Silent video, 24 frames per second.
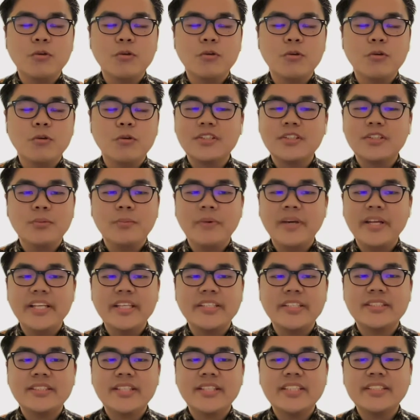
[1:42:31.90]
travel to
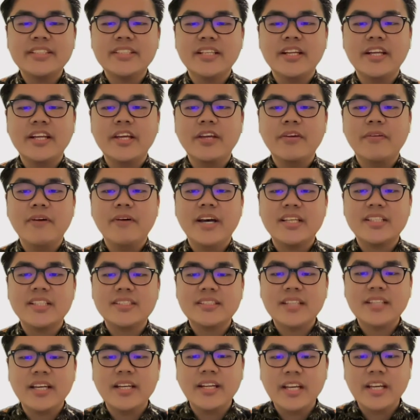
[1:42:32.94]
many states in the
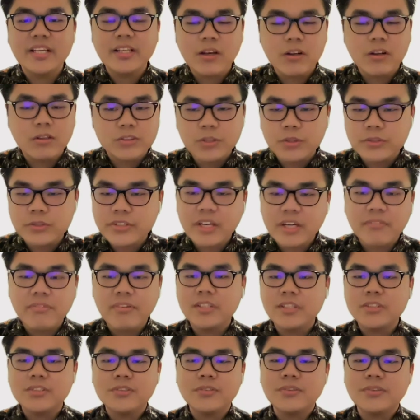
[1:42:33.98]
US, and then also
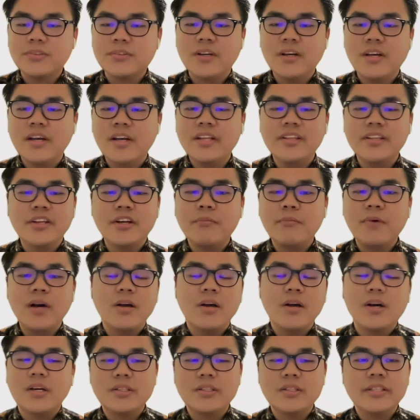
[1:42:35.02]
travel to
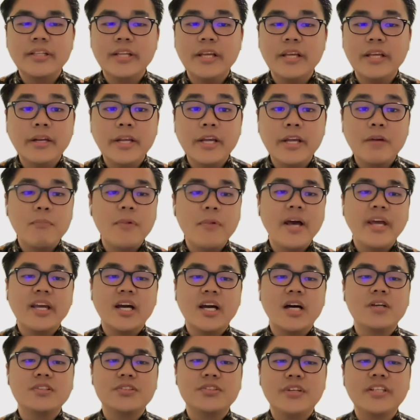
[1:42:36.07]
nearby
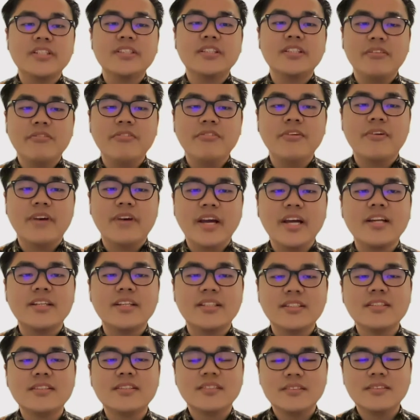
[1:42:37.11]
countries if you can.